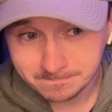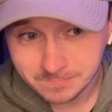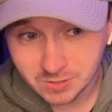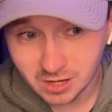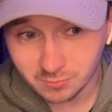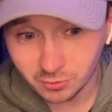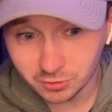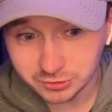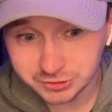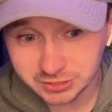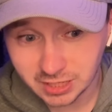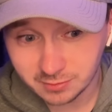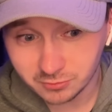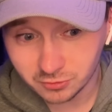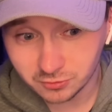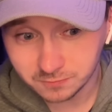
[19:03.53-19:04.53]
Come on,
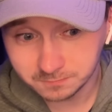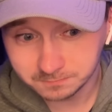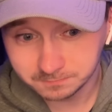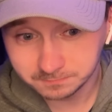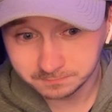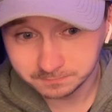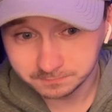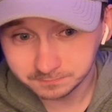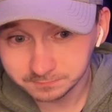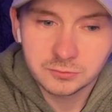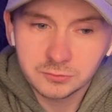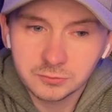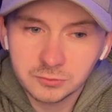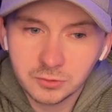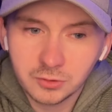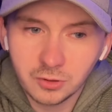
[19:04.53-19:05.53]
Sabo.
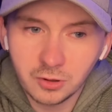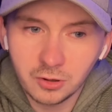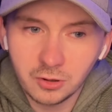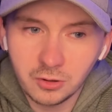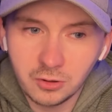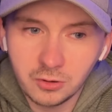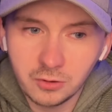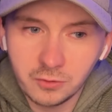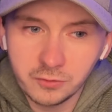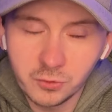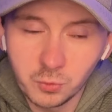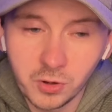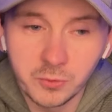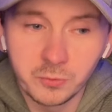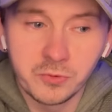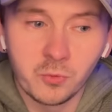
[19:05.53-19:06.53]
Oh, the
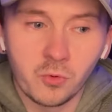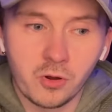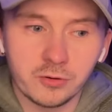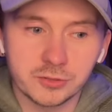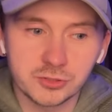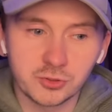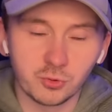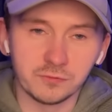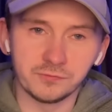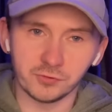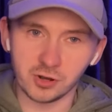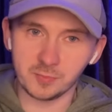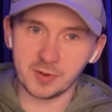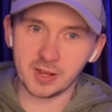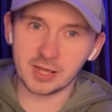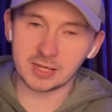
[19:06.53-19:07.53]
one we want is going for
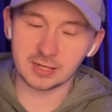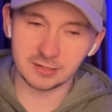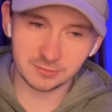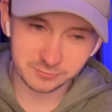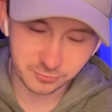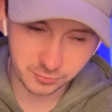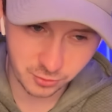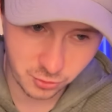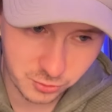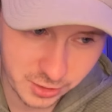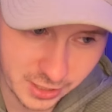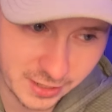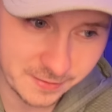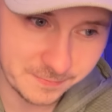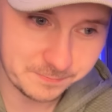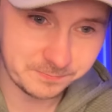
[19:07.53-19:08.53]
Rebecca.
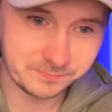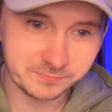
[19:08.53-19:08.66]
Okay.